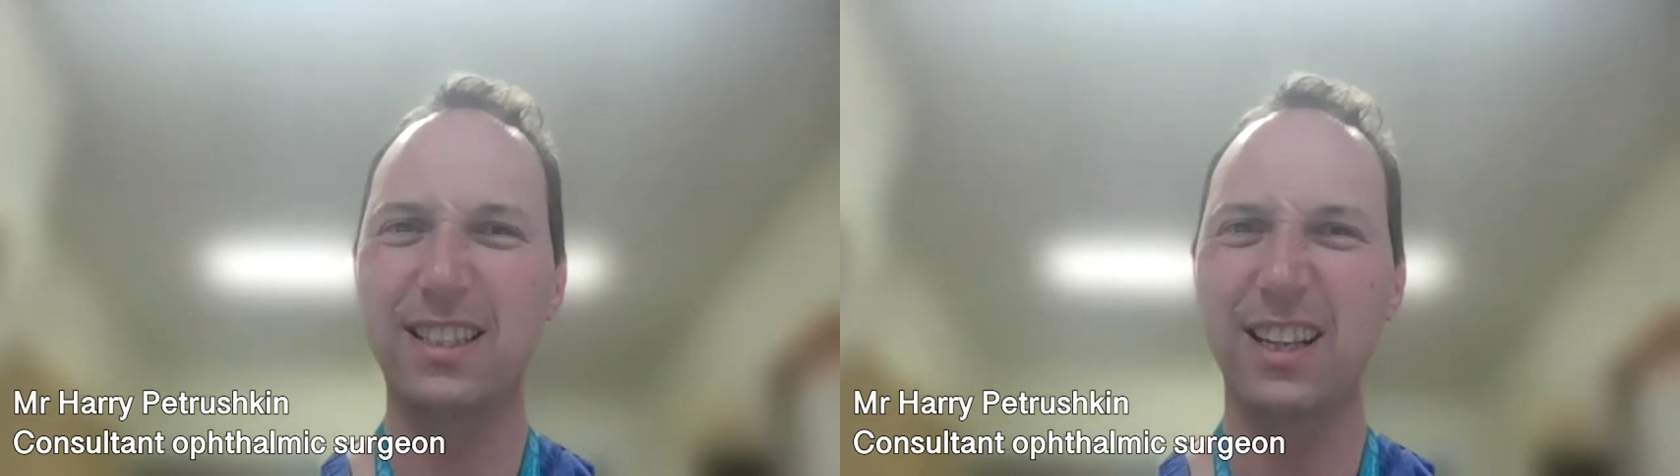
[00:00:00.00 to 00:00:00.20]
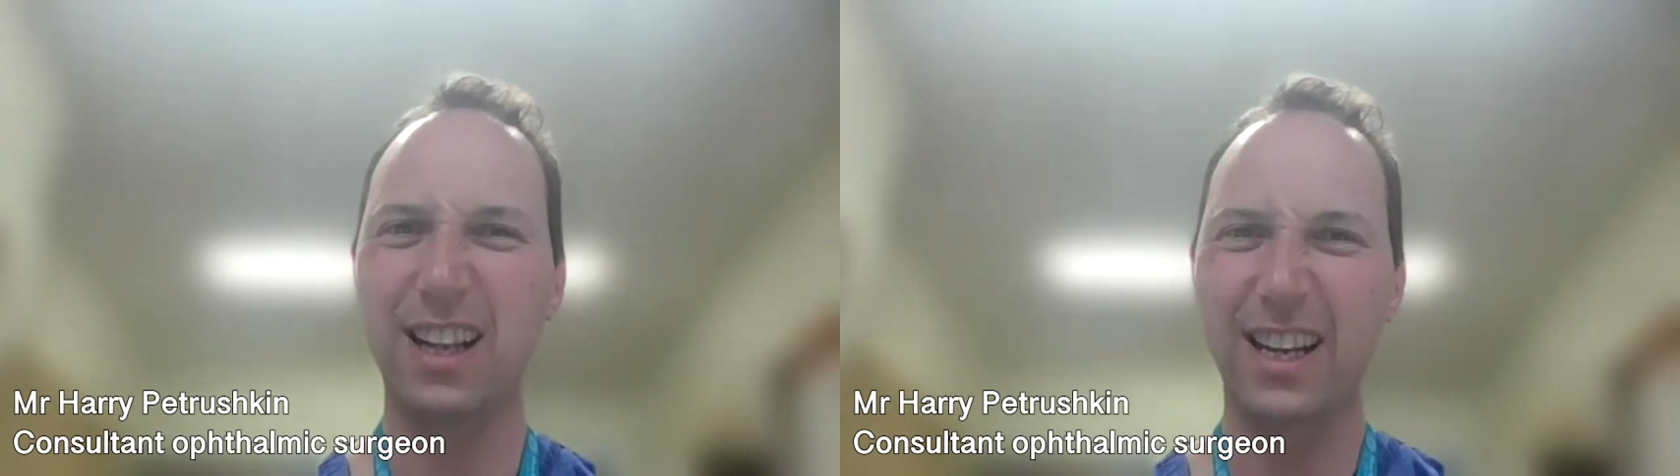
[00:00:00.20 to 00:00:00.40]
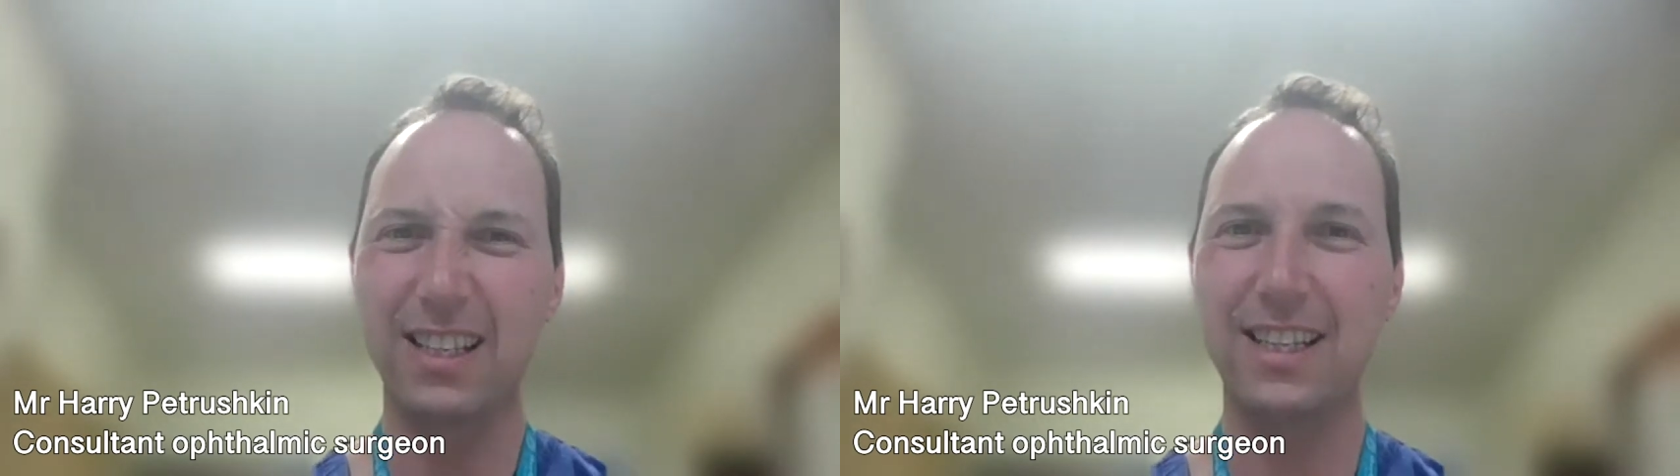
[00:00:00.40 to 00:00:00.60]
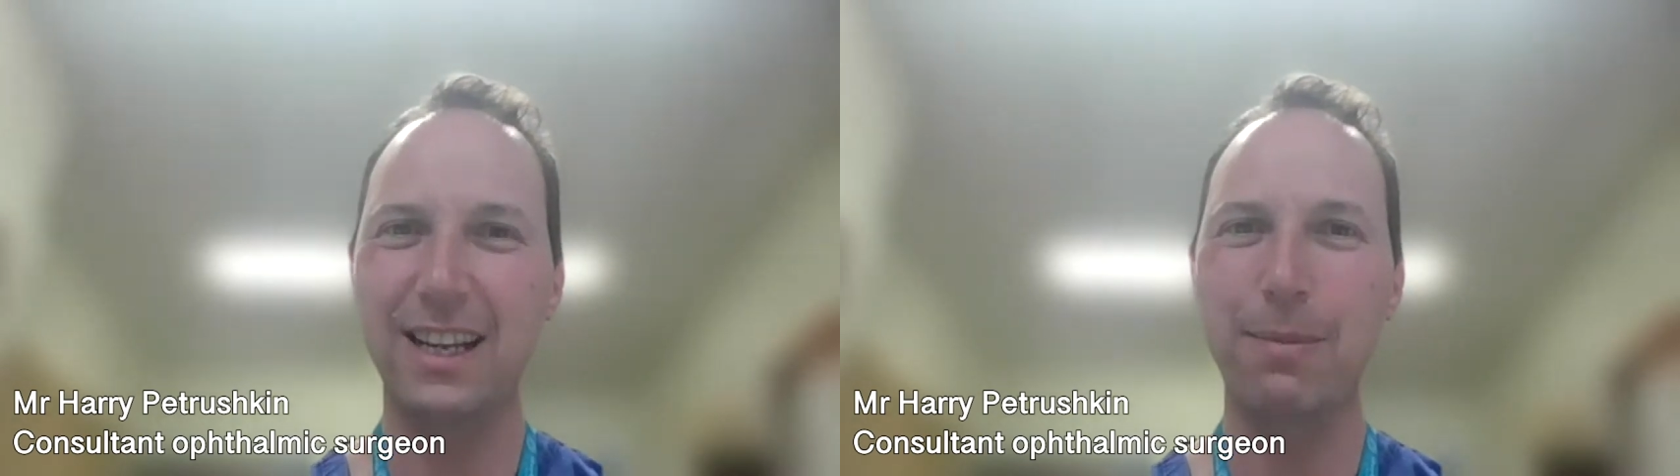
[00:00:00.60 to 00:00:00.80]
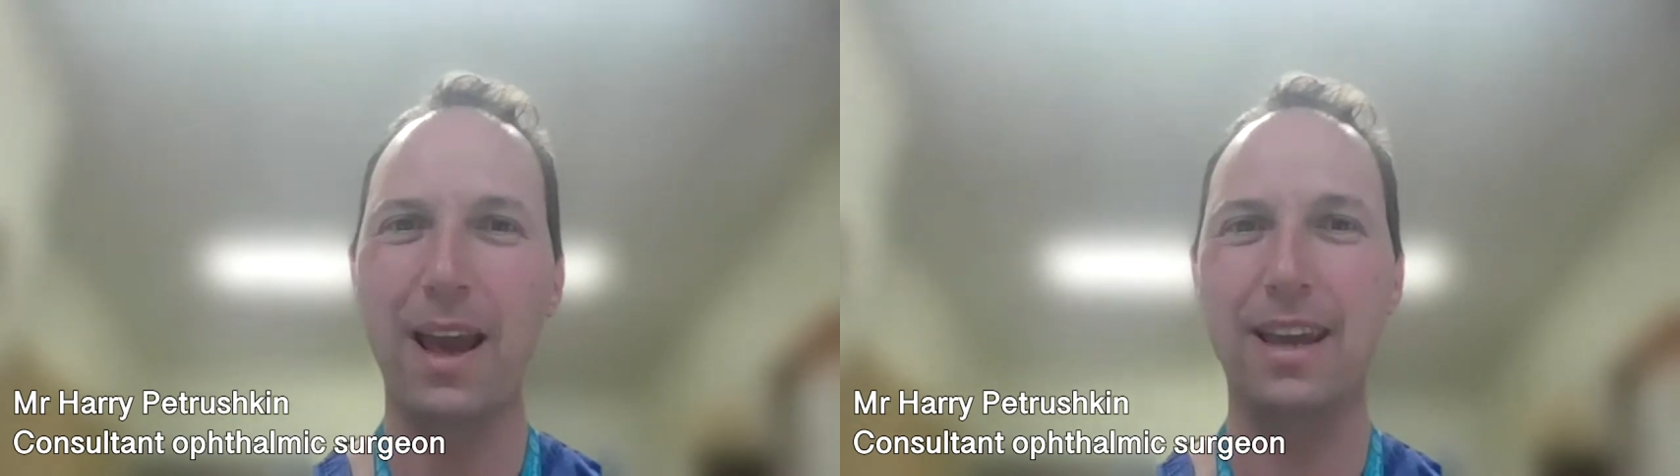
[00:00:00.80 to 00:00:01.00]
like a
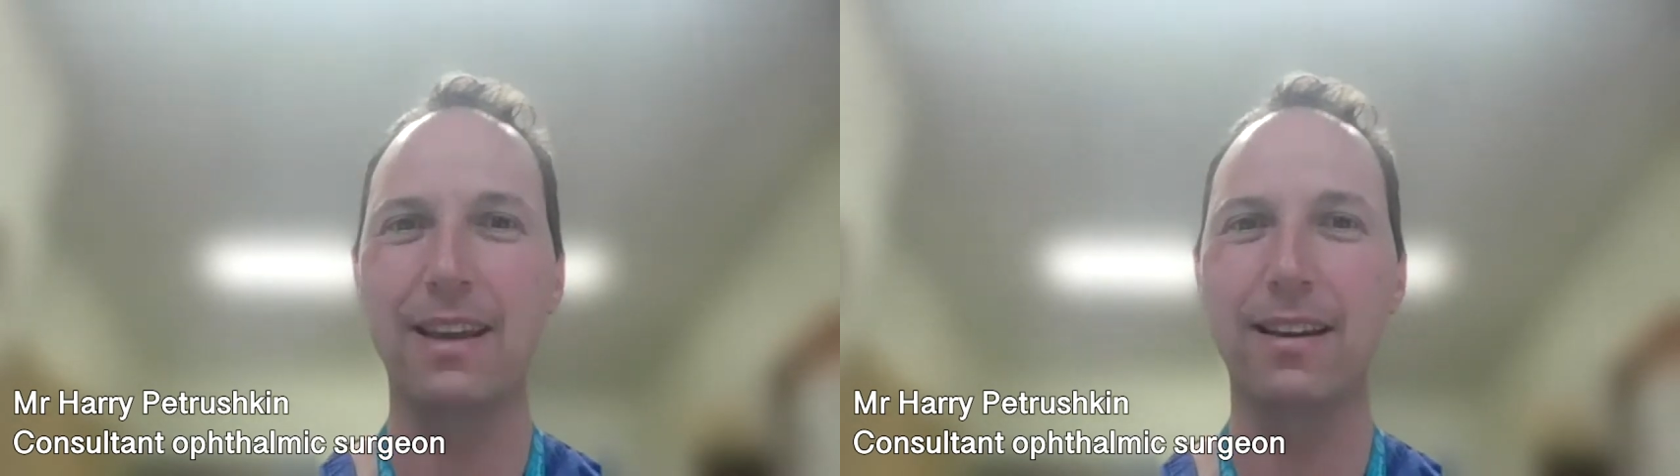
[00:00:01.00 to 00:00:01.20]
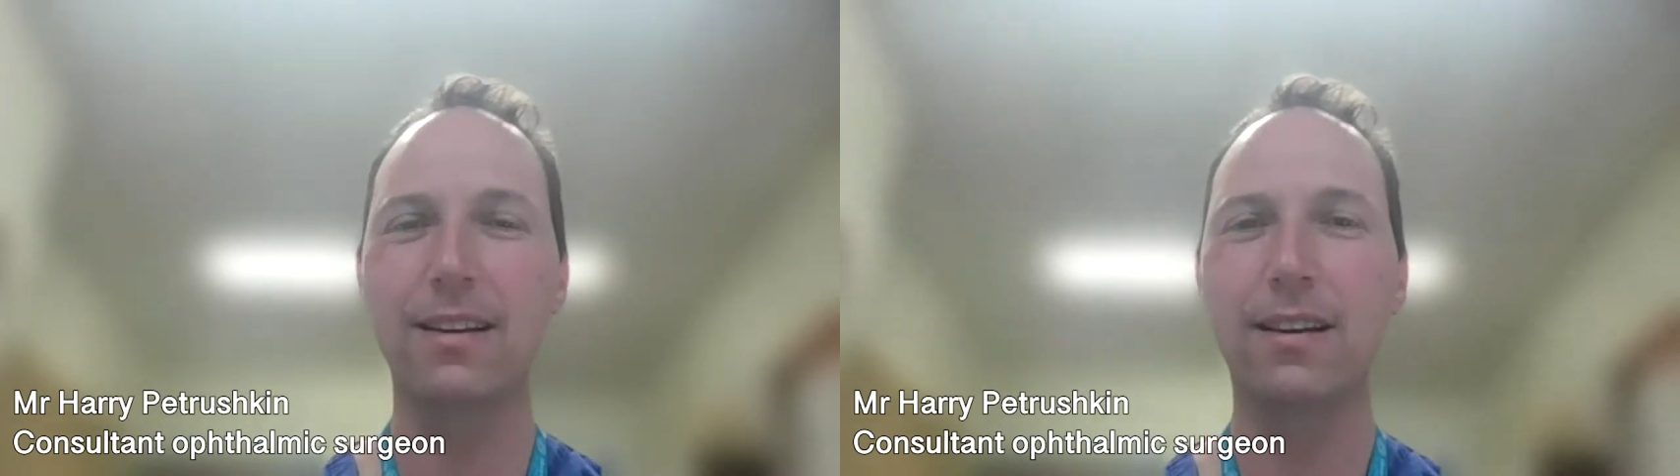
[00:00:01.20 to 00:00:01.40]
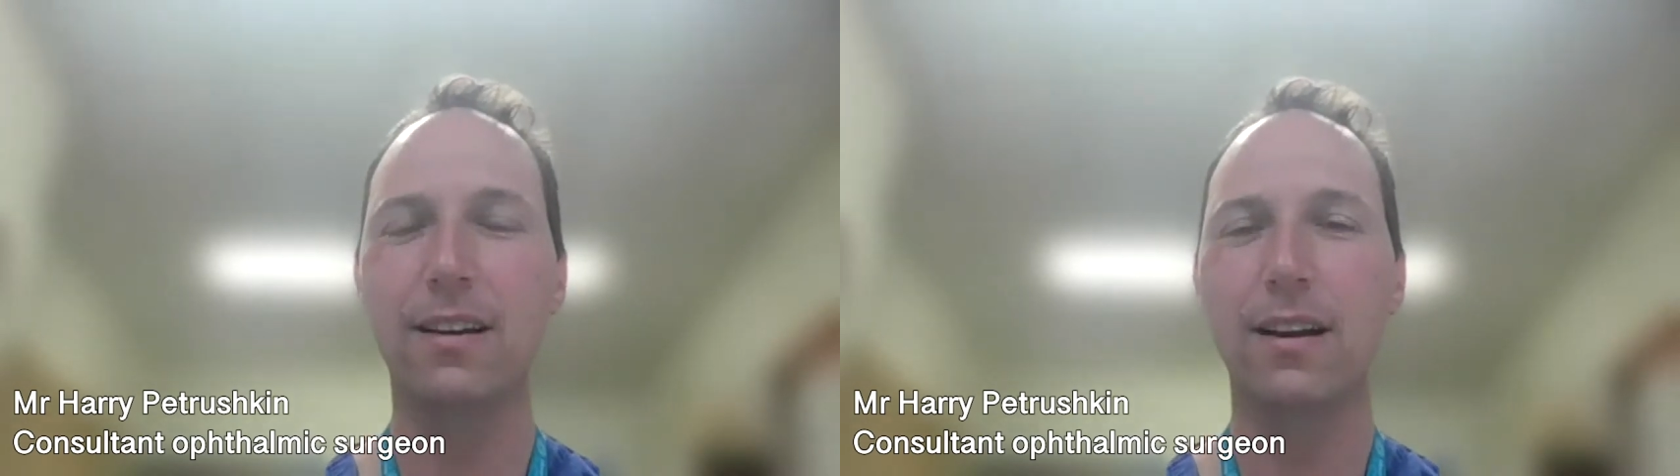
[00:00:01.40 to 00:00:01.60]
deep ache.